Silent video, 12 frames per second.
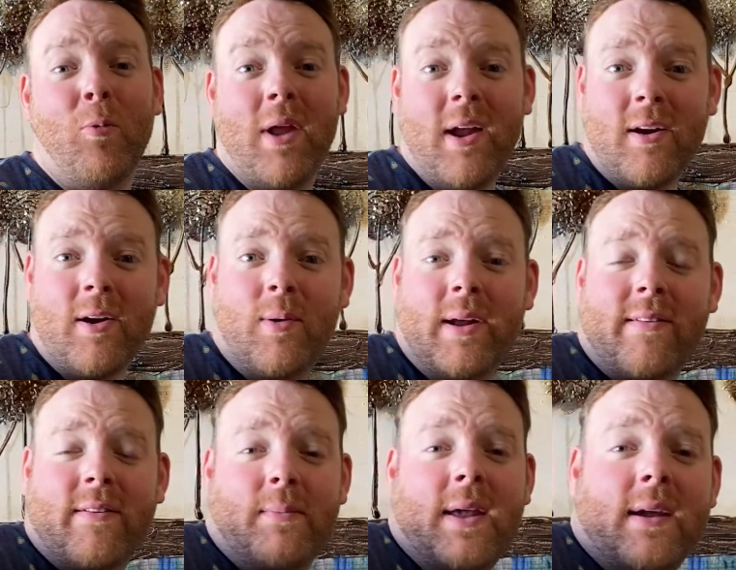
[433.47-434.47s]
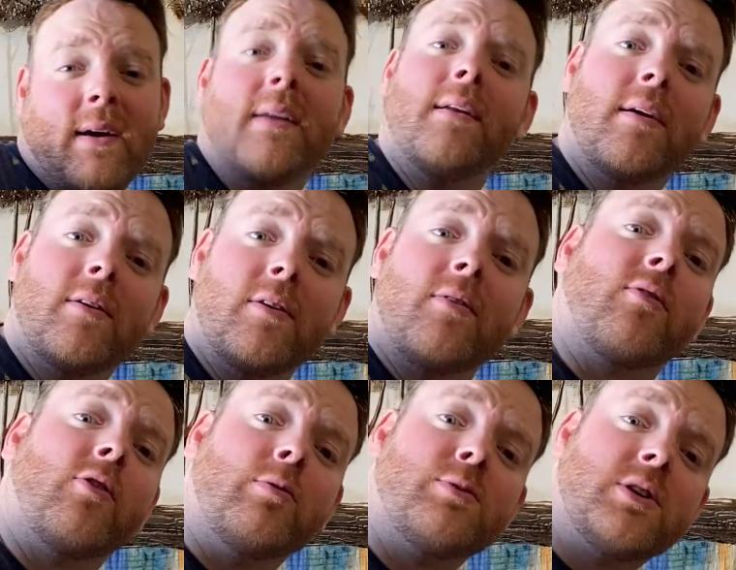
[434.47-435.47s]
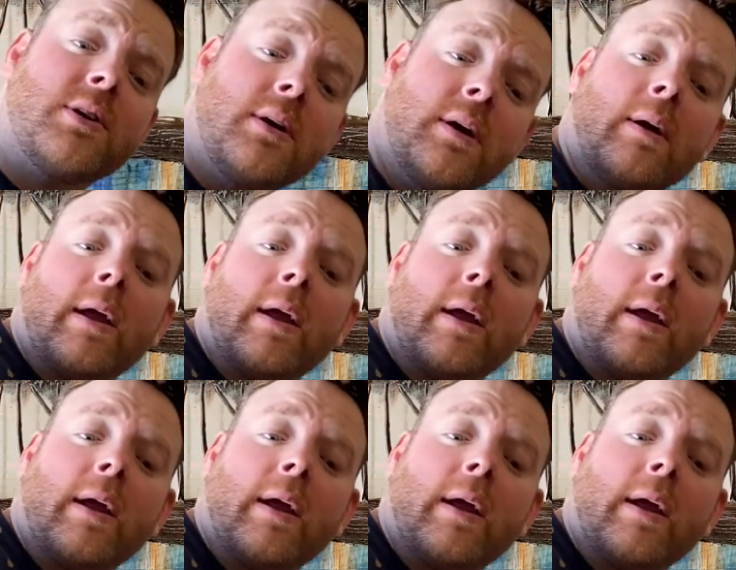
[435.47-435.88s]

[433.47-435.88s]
We are going to make another sculpture,